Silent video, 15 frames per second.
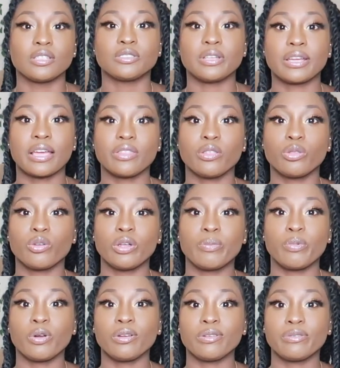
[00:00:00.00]
I got the
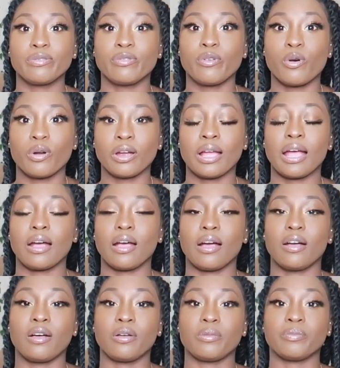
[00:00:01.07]

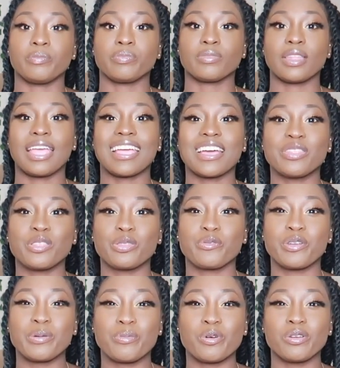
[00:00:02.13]

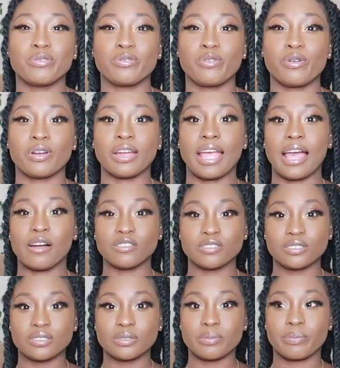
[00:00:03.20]
3.4
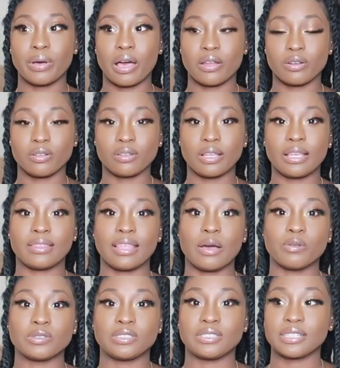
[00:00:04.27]
ounce bottle, and that was